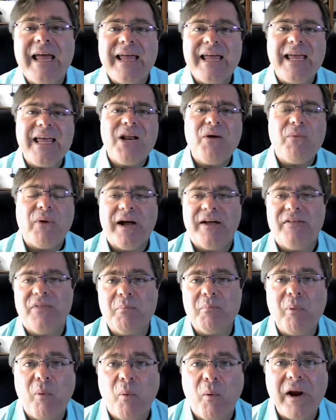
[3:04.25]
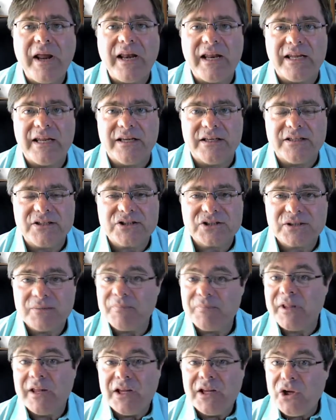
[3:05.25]
Anyway, the point is,
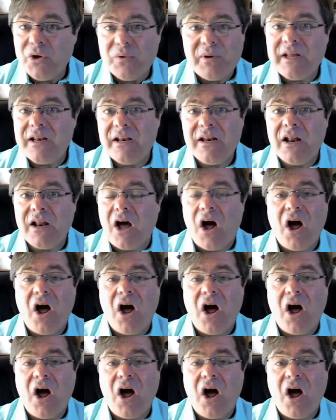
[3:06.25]
you didn't